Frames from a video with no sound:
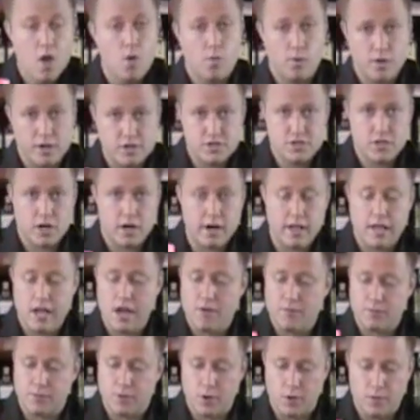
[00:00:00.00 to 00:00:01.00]
When you're starting
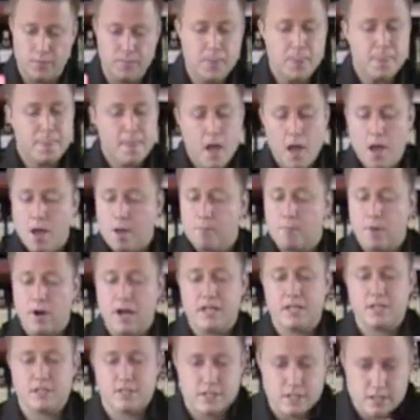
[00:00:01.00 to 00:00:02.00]
out though,
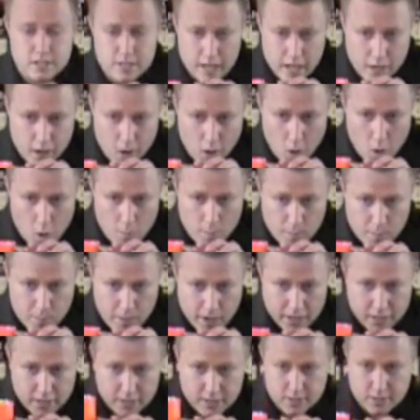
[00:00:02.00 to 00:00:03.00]
practice this at home, or
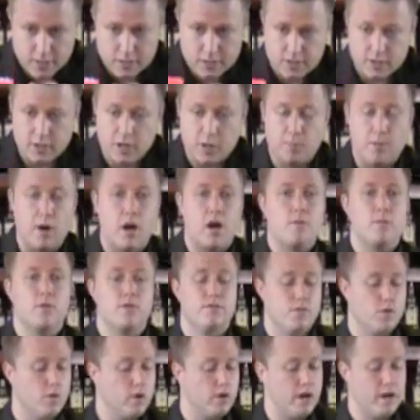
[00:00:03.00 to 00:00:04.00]
practice this in your bar
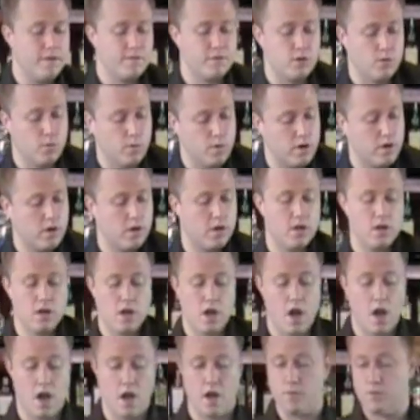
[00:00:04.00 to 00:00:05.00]
before or after work
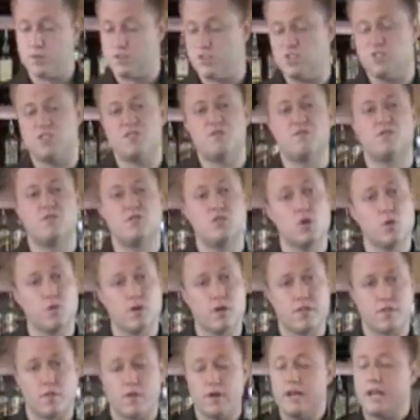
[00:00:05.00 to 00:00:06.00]
with just
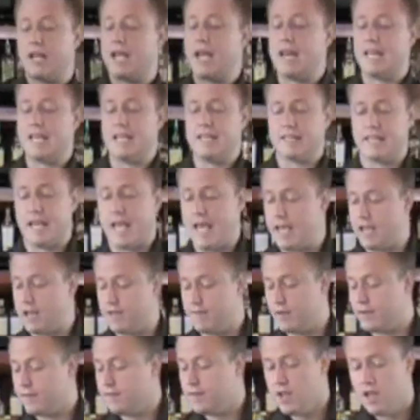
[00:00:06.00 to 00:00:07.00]
2 or 3 to kind of get the hang
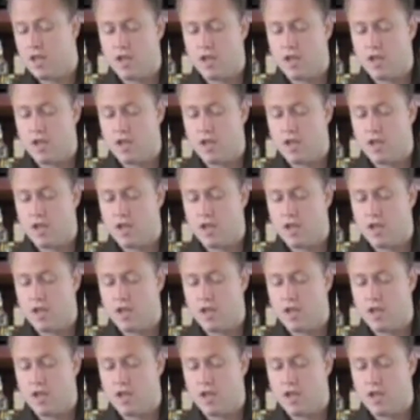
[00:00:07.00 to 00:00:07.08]
of it.